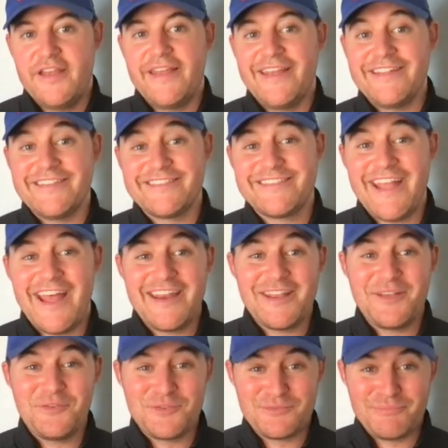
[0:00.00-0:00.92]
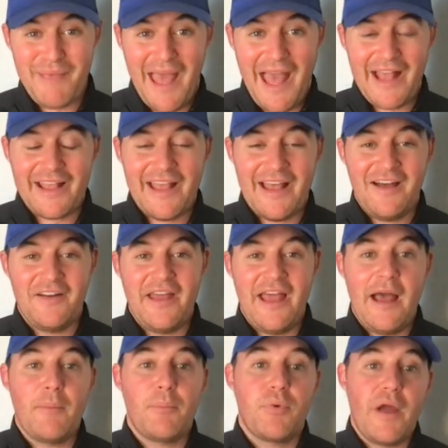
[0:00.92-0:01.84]
Instead, he was back out
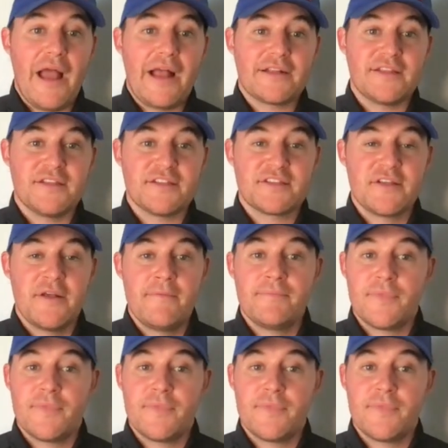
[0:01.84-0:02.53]
at practice,